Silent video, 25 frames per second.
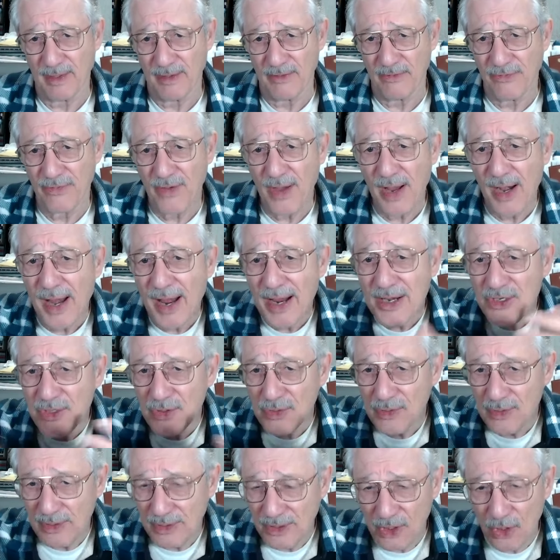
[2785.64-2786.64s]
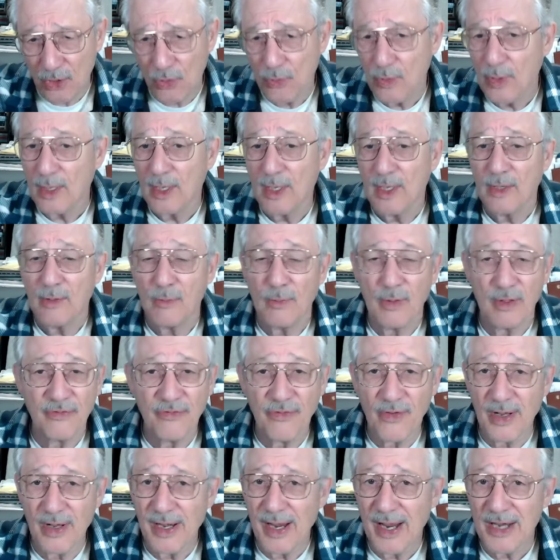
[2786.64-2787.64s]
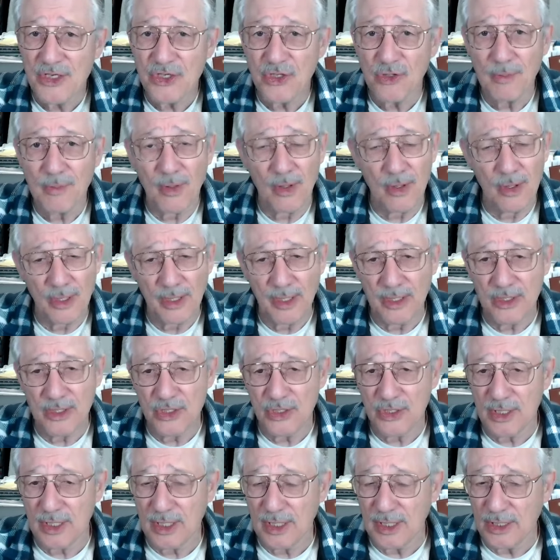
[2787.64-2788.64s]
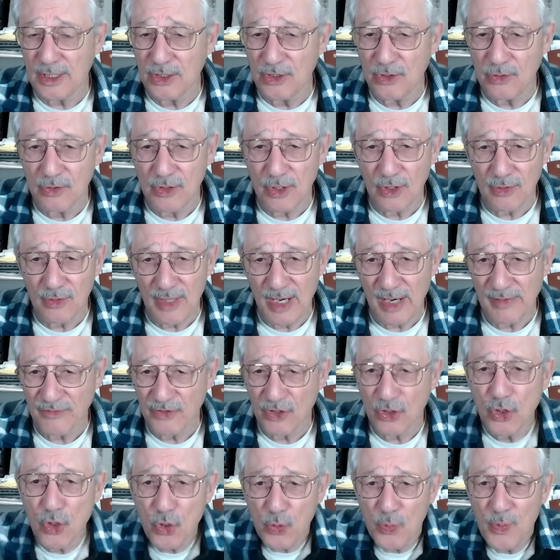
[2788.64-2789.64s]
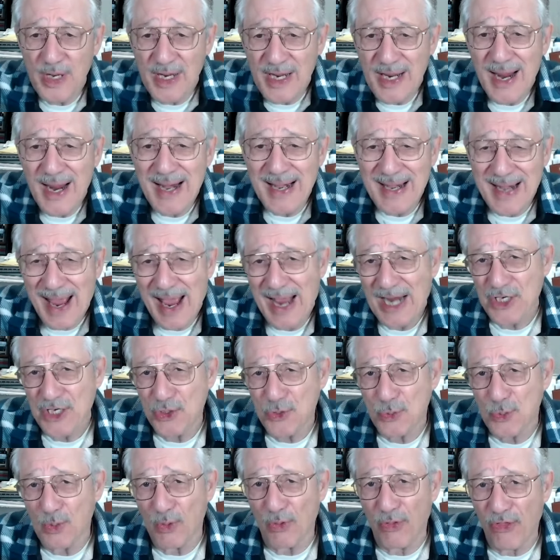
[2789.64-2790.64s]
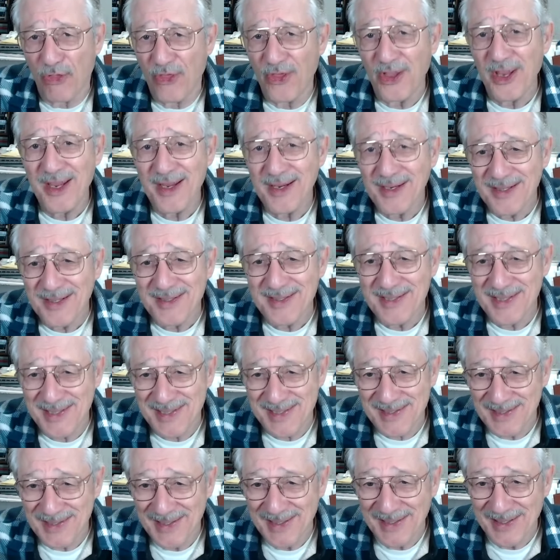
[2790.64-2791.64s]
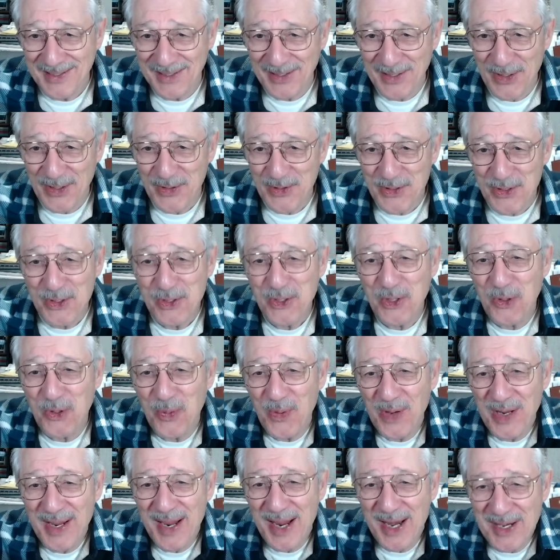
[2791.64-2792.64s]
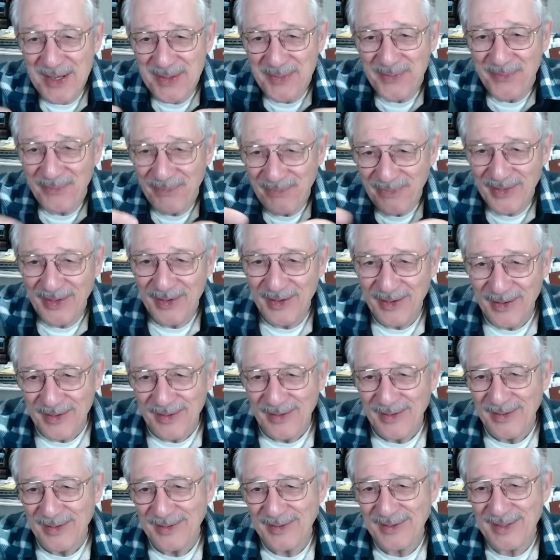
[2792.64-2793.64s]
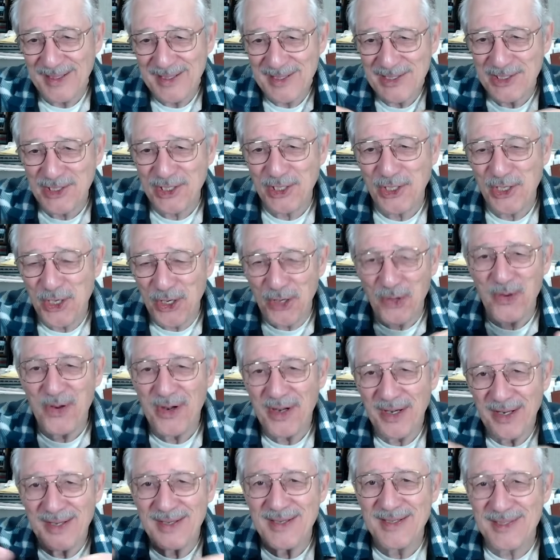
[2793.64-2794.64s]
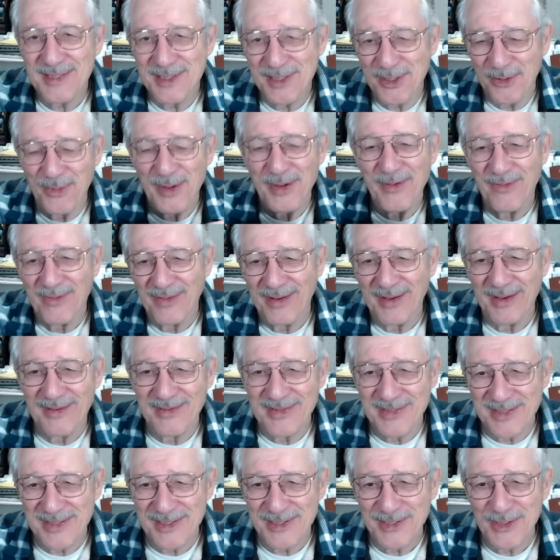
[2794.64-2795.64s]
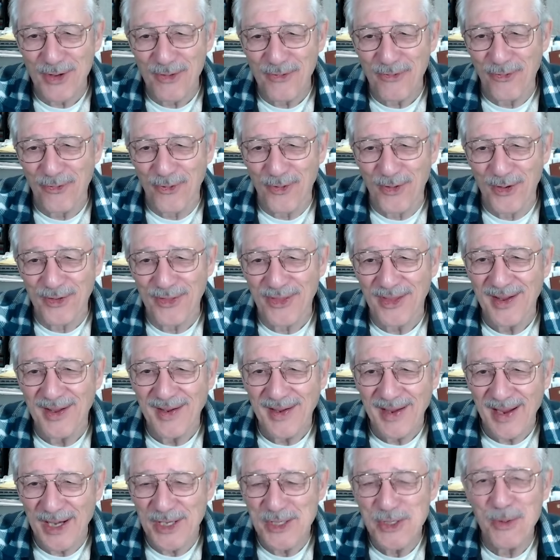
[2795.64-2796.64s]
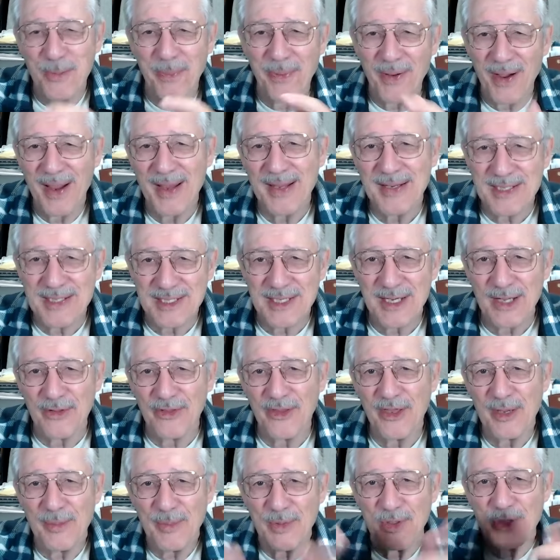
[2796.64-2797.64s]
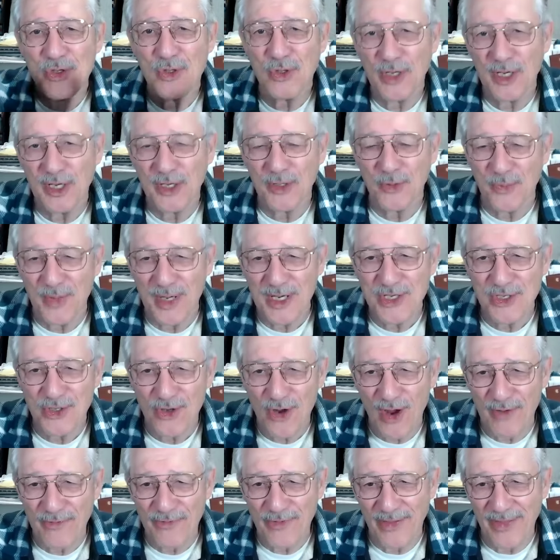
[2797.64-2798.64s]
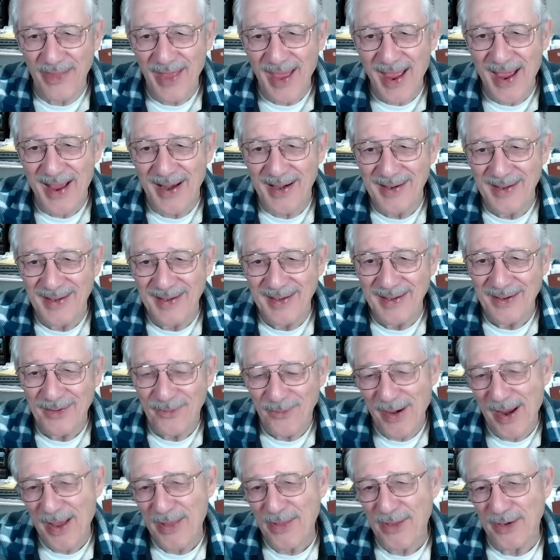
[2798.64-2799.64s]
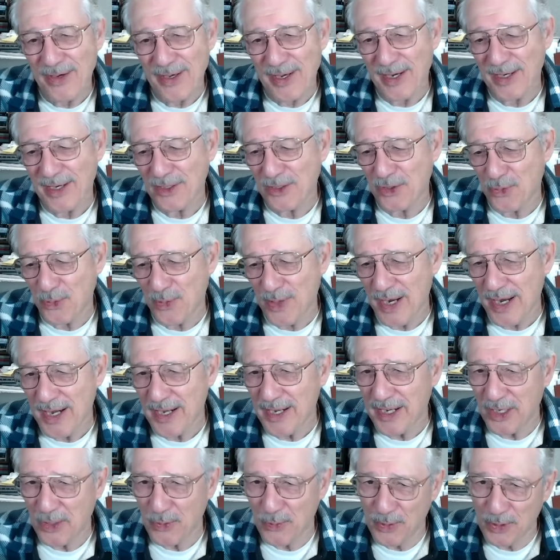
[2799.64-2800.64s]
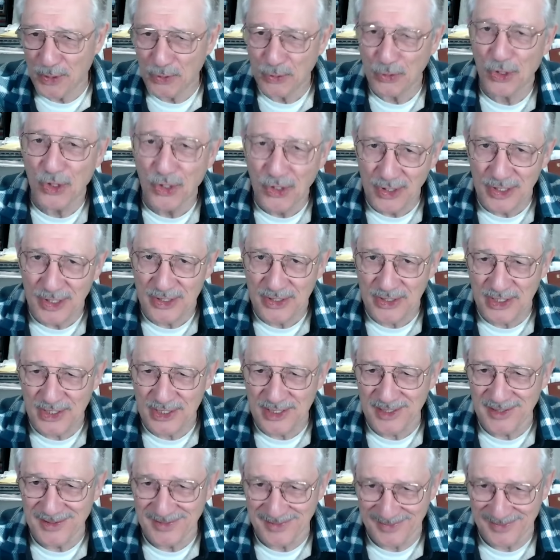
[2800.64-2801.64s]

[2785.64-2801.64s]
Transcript: Financial, you know, with financial markets, you don't have to create actual things. You know, you create these securities, derivatives, and so forth, and you buy and sell them, and you get rich off of that, rather than creating real goods